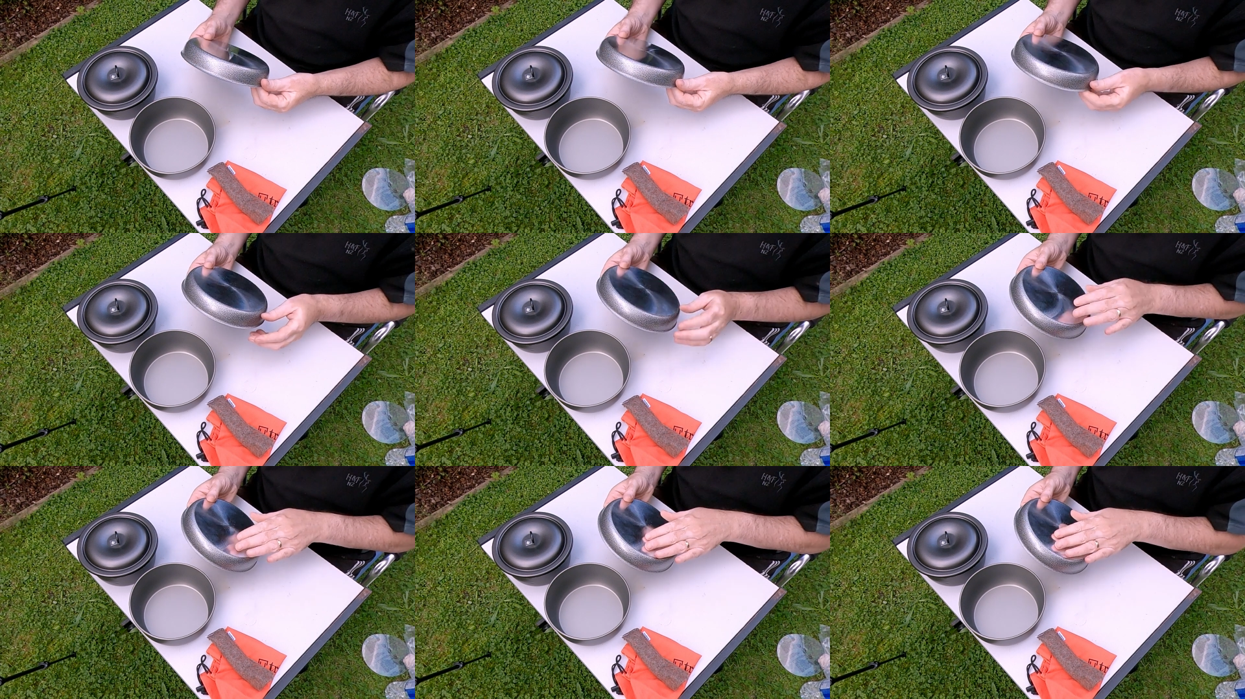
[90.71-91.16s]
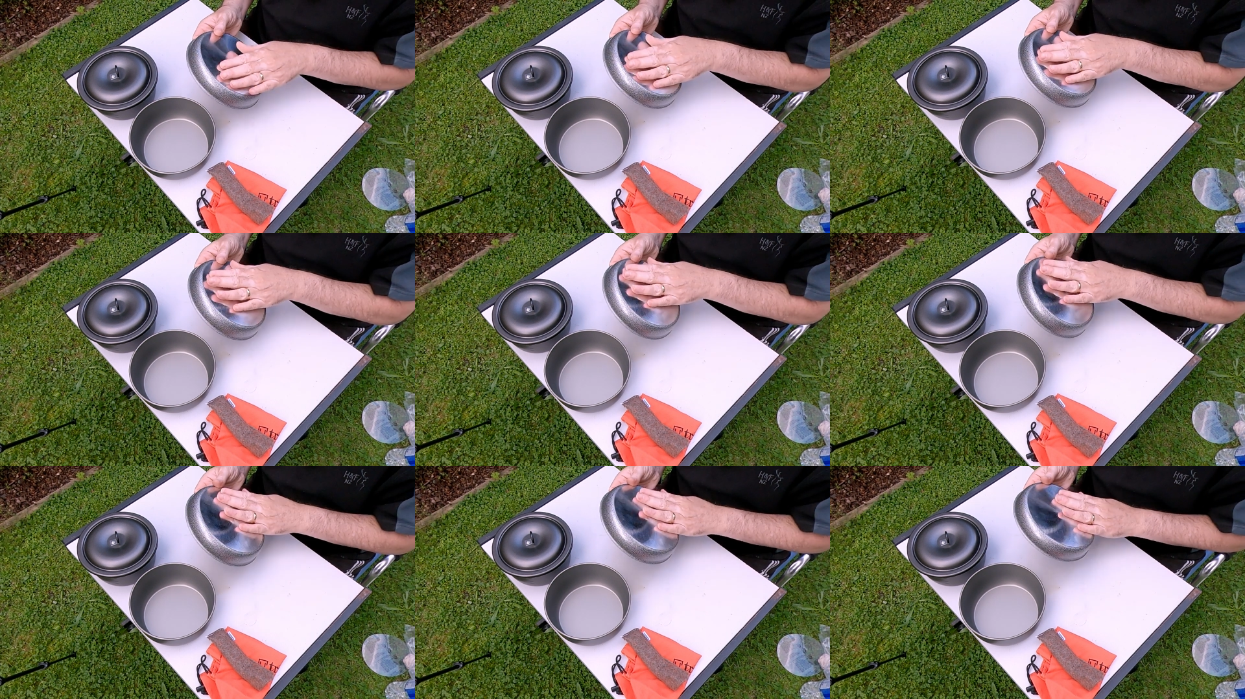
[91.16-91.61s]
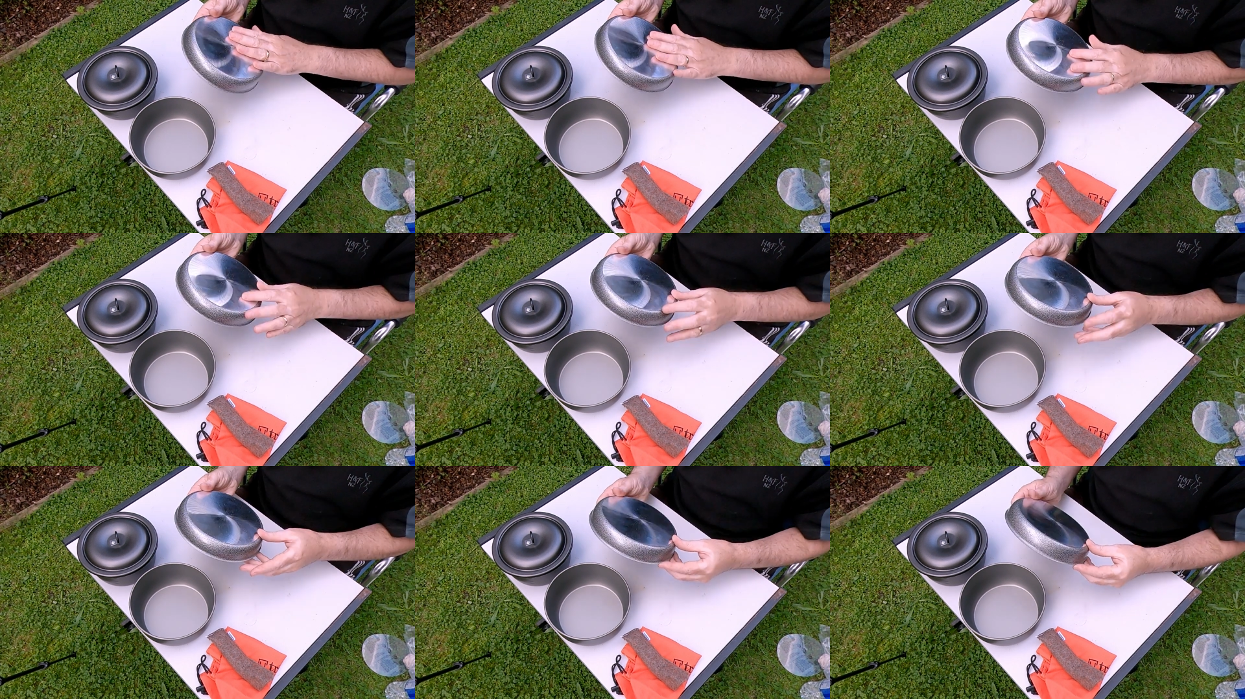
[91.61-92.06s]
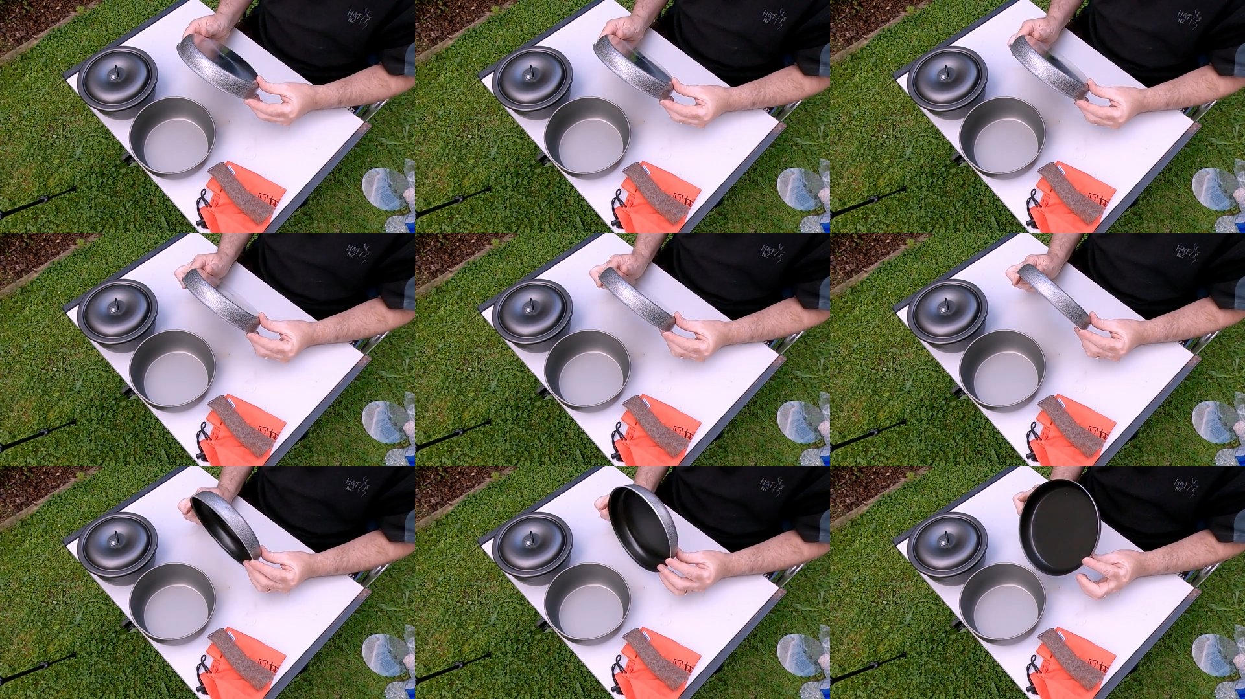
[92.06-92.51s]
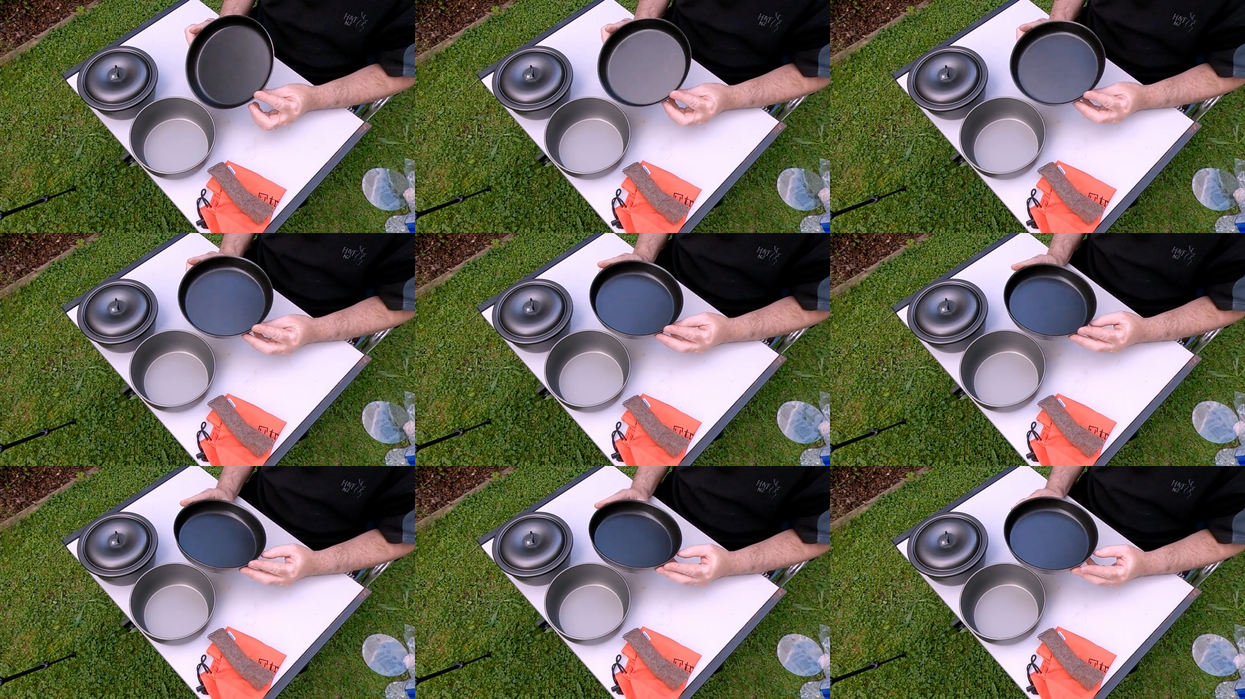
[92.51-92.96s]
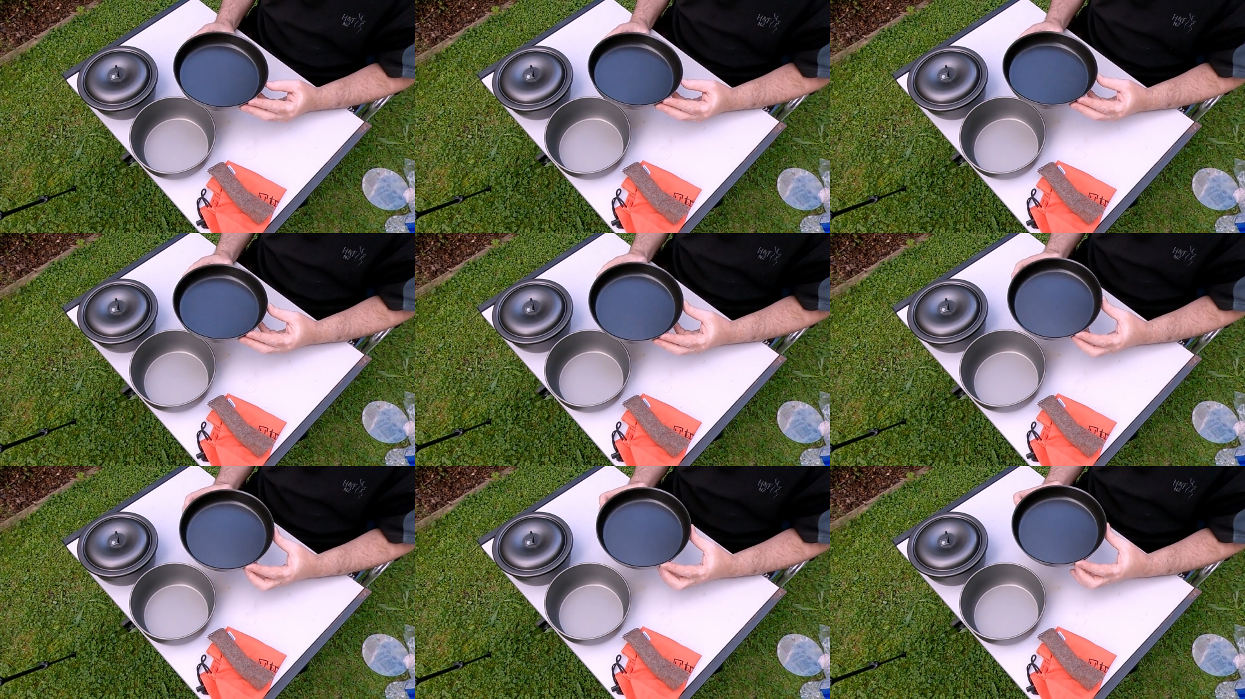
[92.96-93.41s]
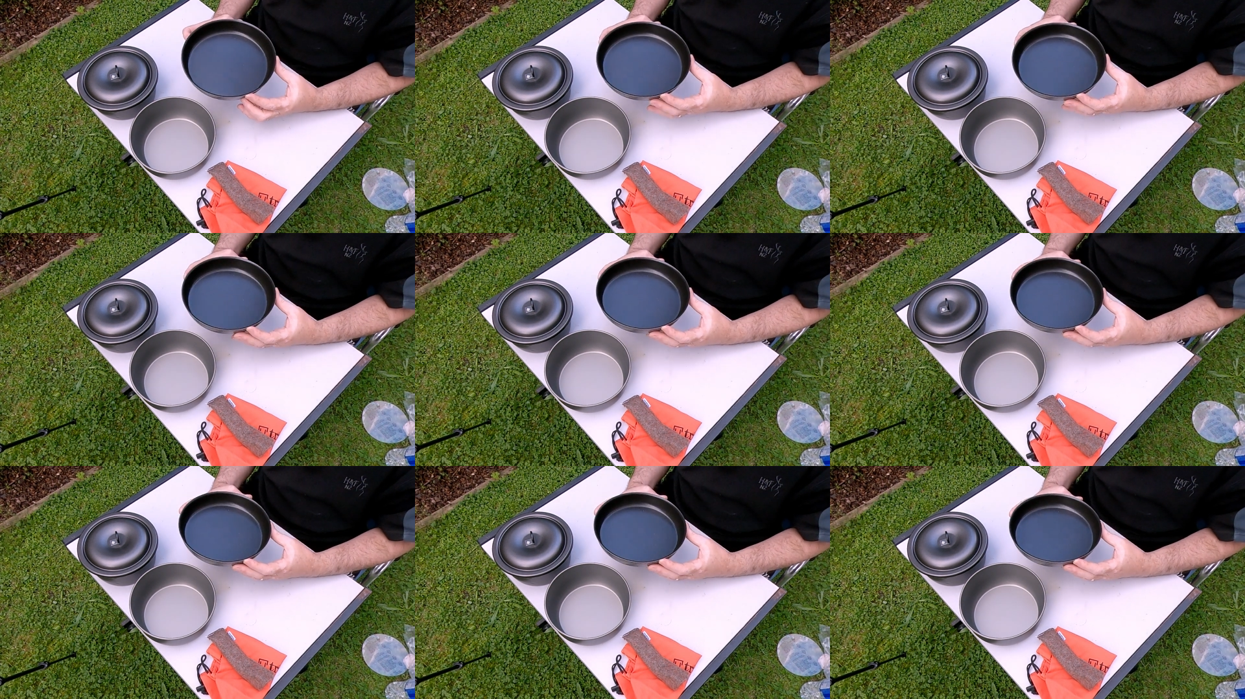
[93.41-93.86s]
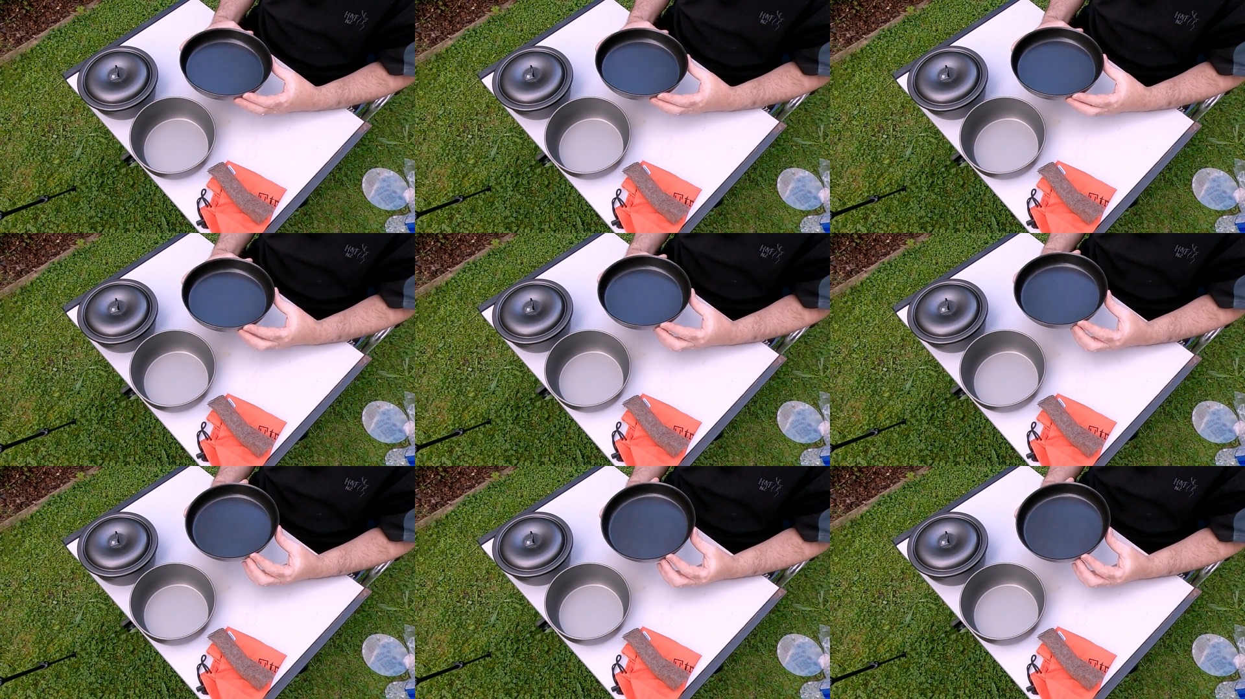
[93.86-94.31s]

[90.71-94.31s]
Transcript: Nobody's mouth can be seen.